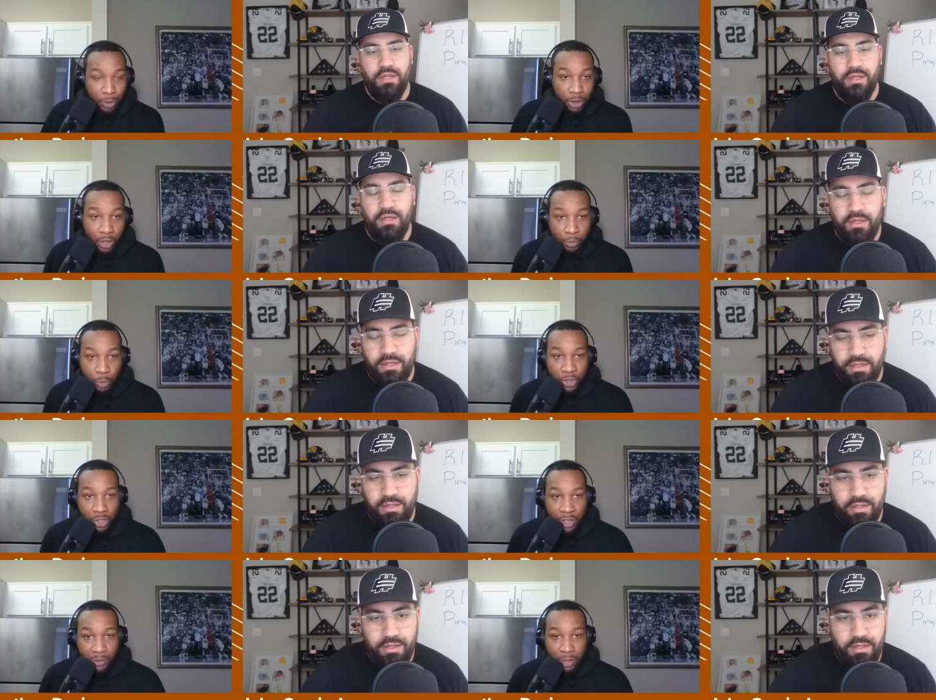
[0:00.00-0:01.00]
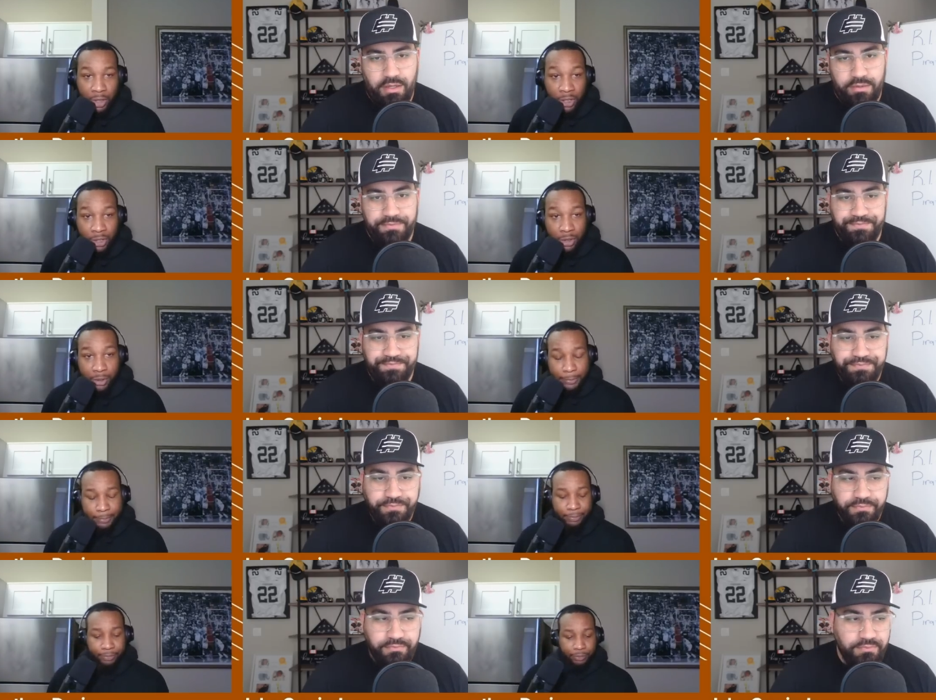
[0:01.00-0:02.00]
Speaker 1: with the Longhorns and Steve
Speaker 2: Sarkisian?
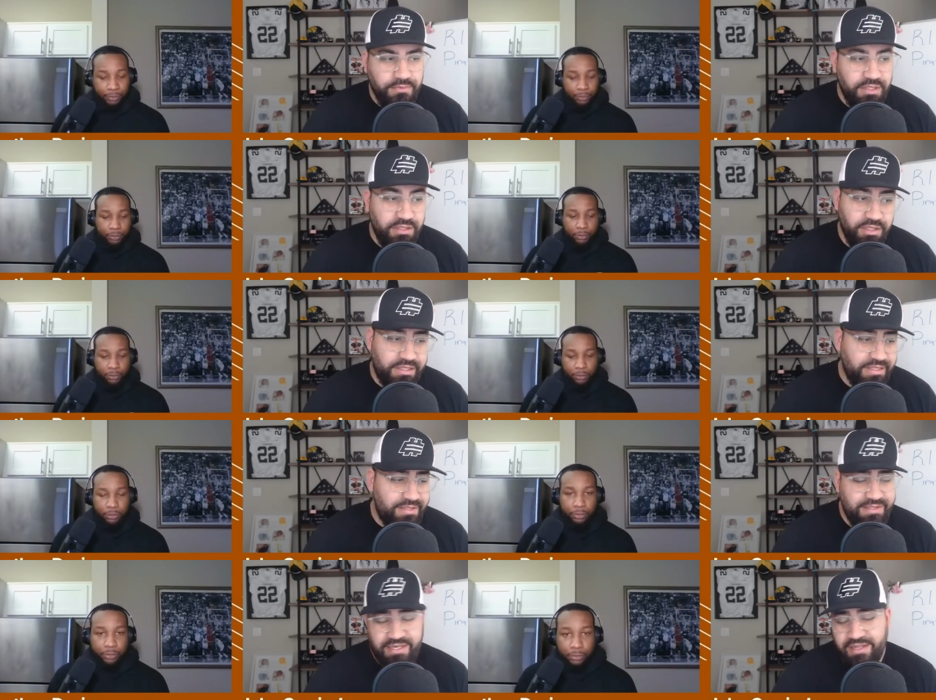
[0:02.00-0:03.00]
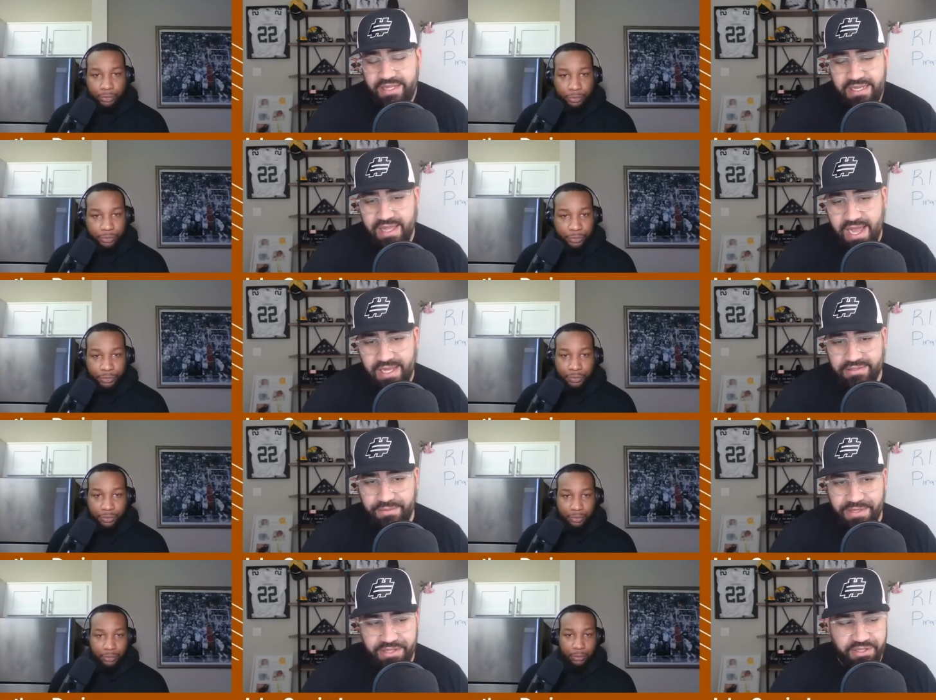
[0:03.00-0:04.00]
look, this is an elite class.
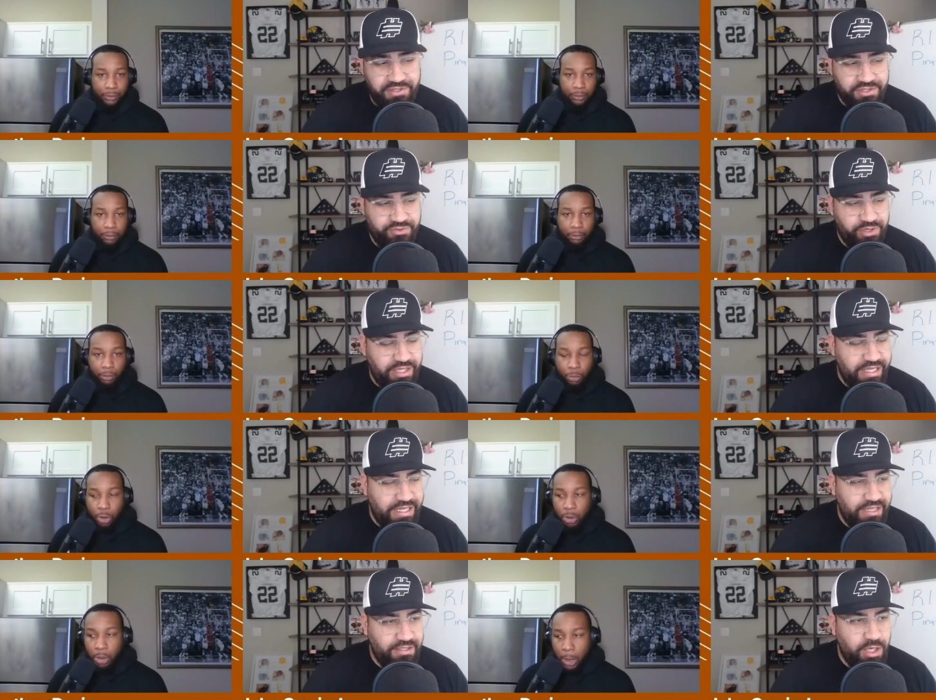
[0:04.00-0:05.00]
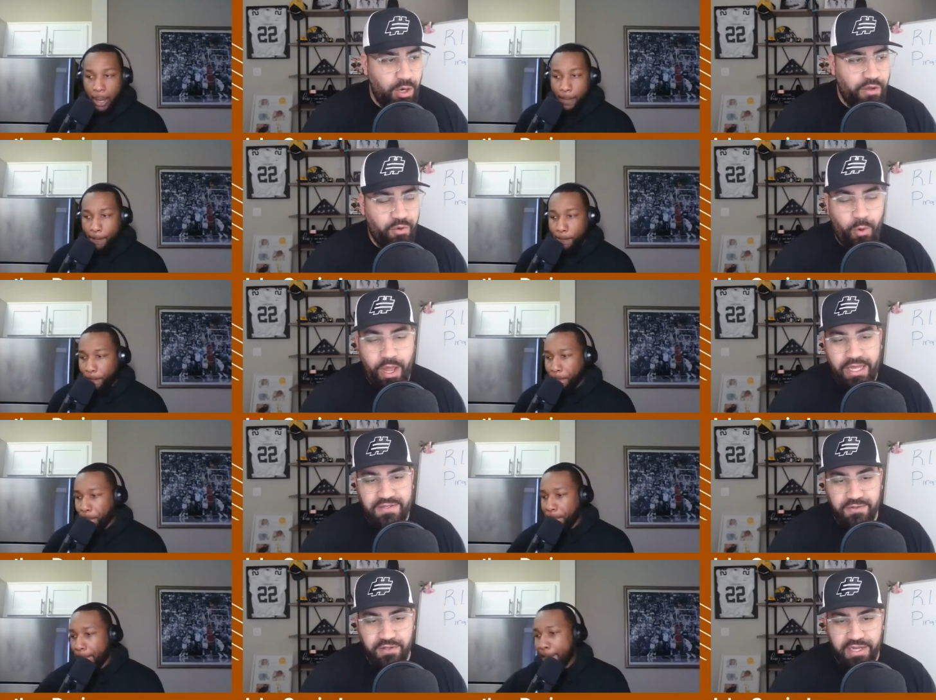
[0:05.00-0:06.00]
I mean, there, there's really no other way
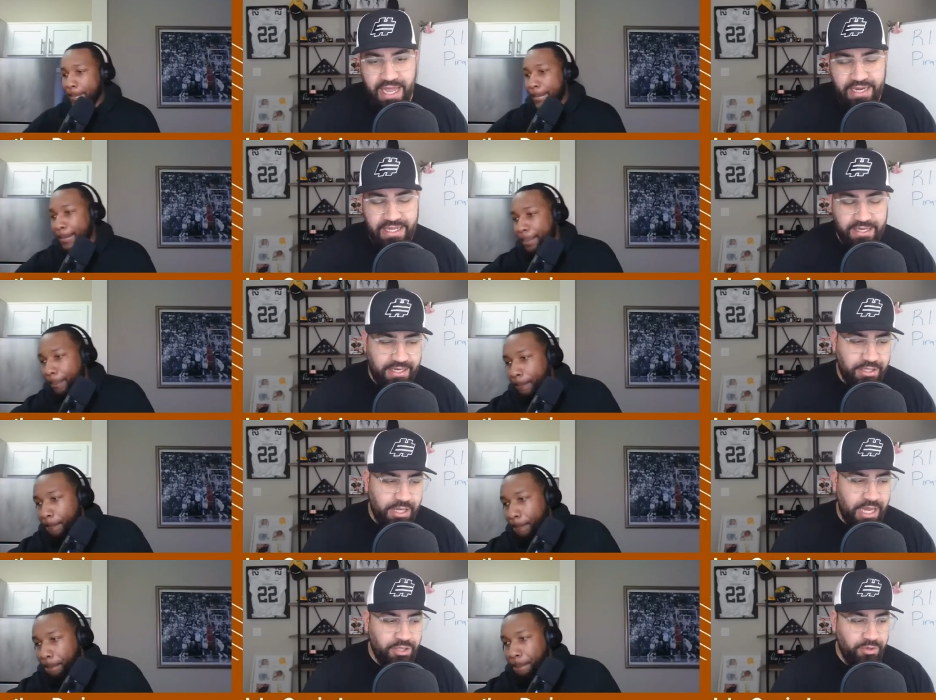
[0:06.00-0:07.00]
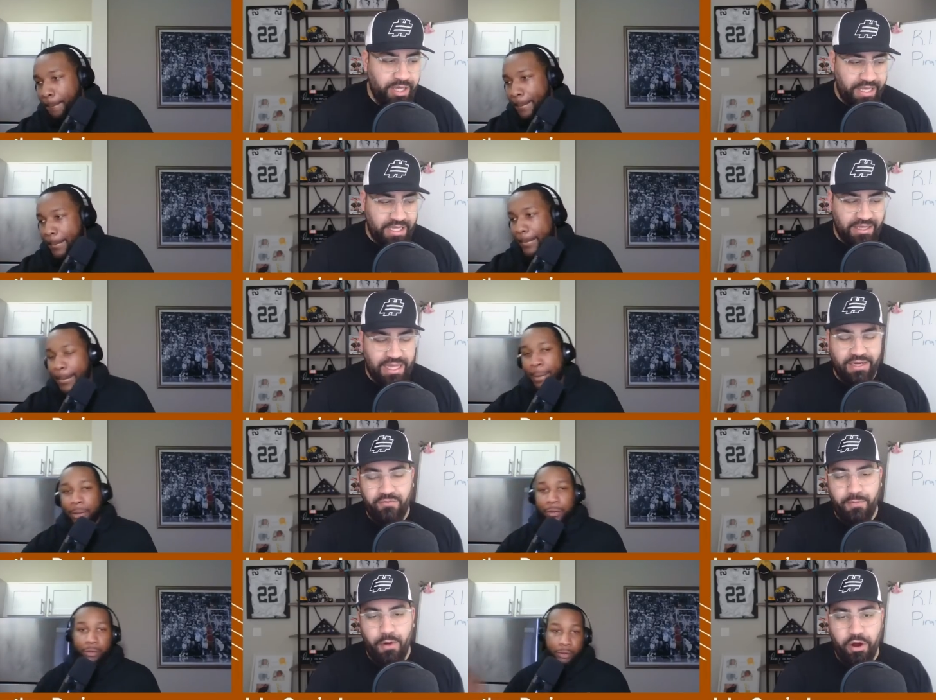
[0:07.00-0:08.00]
to look at it. You, and you hit a lot
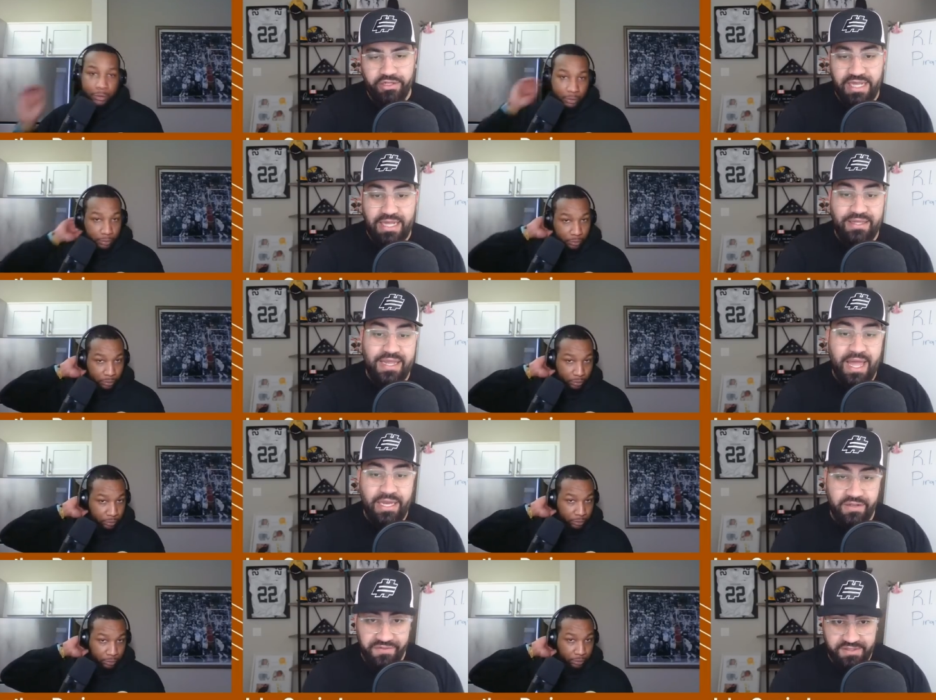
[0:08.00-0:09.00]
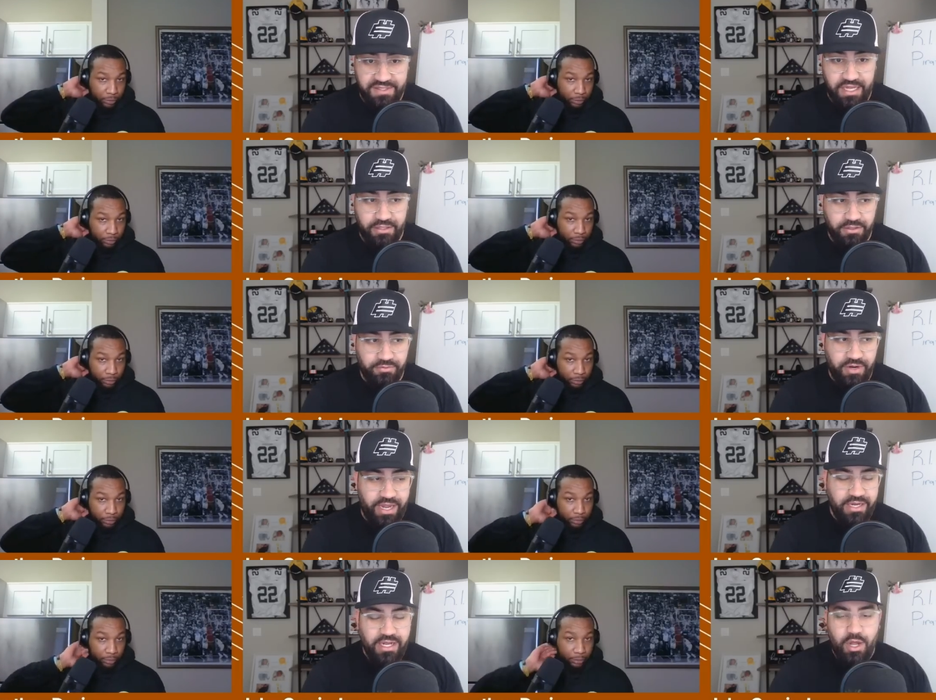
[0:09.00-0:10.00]
of marks at the end of the cycle,
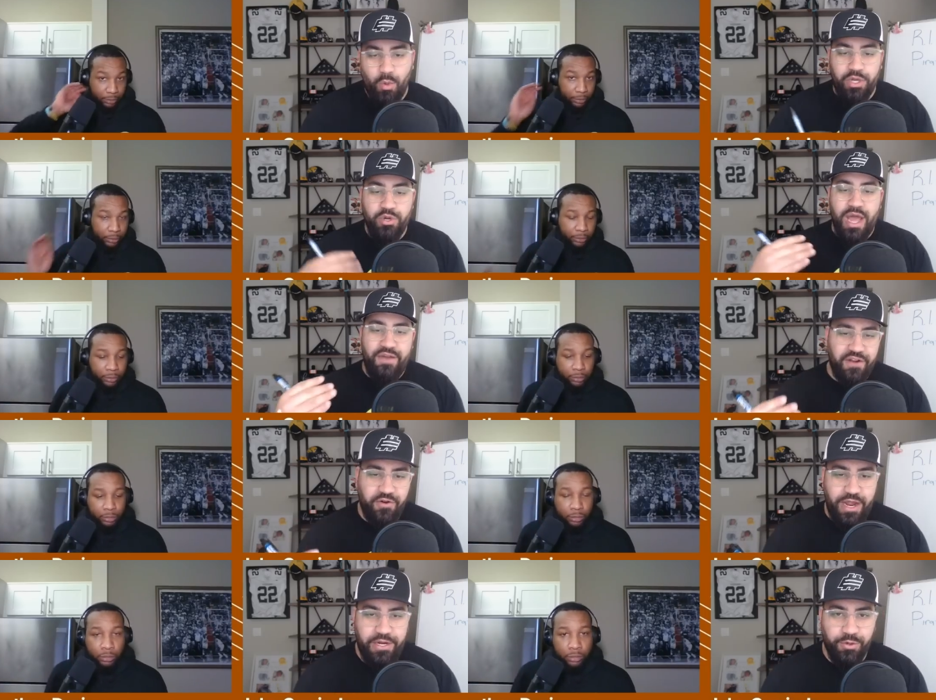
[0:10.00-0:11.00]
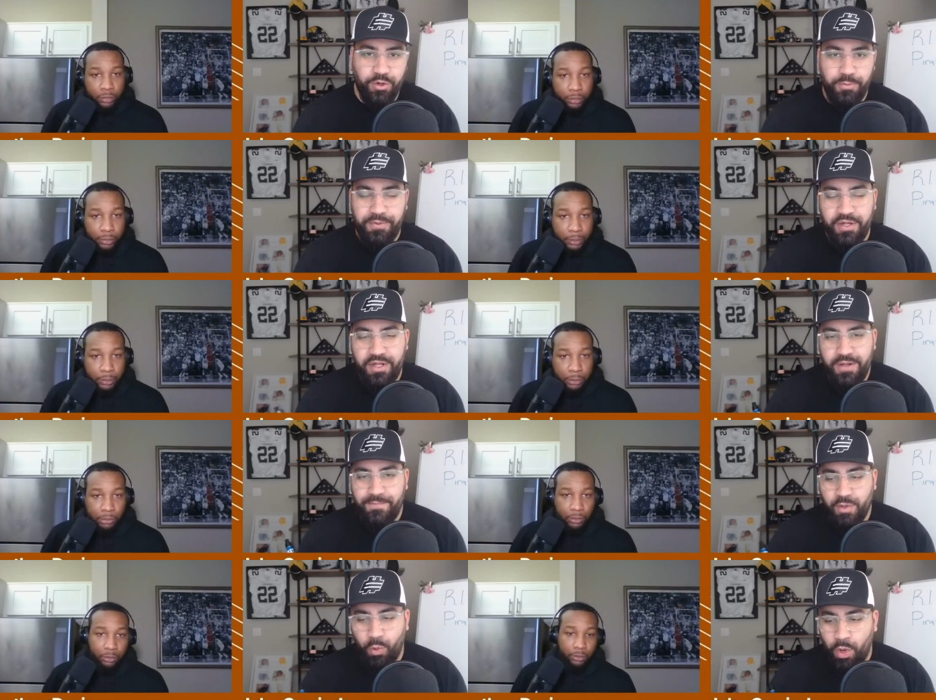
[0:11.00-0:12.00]
right? When you have a great group,
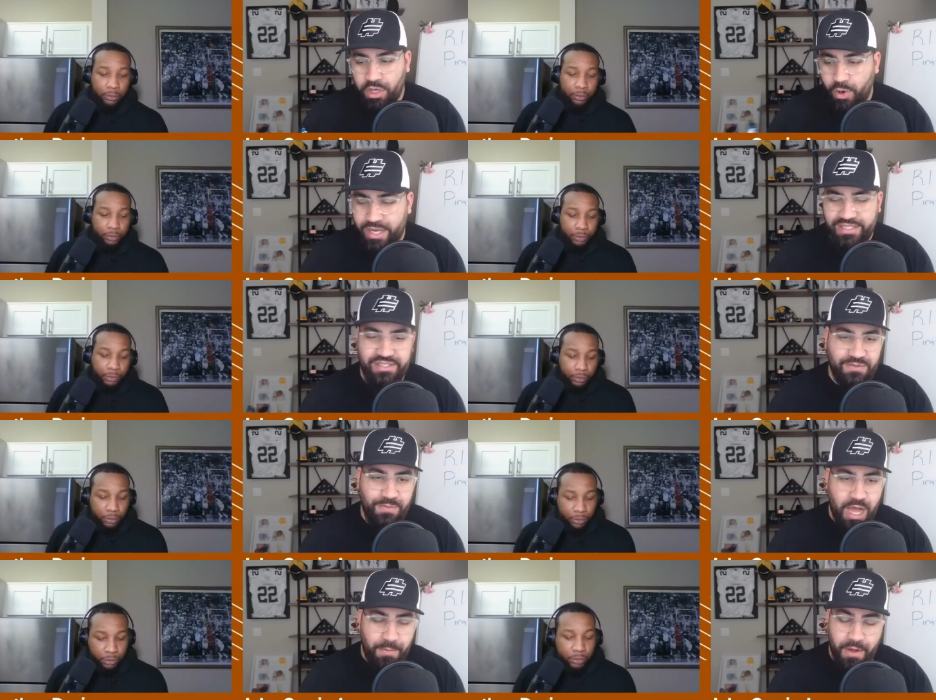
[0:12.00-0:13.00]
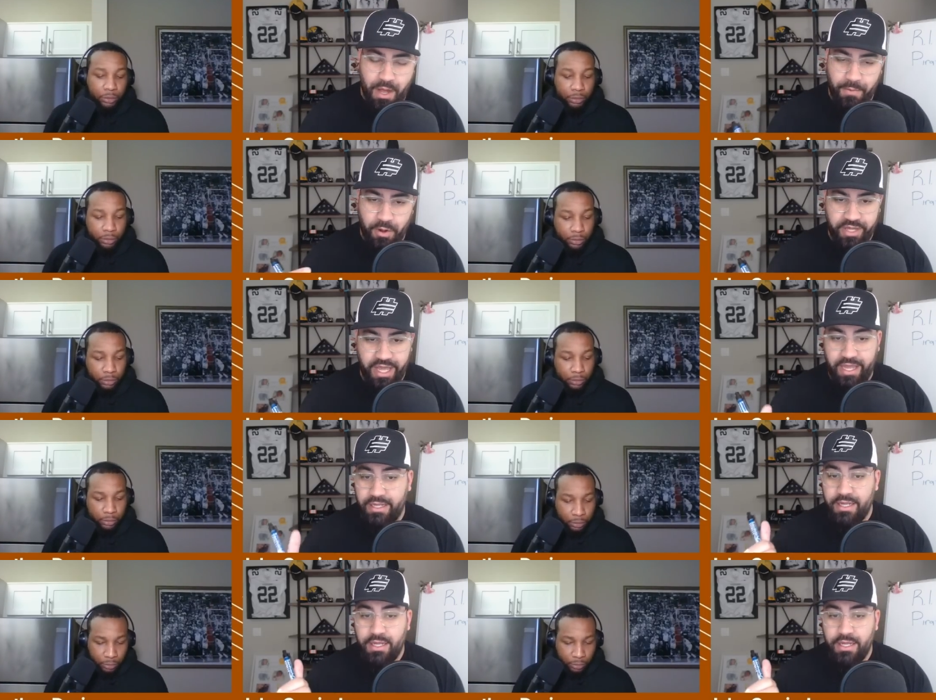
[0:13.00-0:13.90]
what questions pop up? Okay,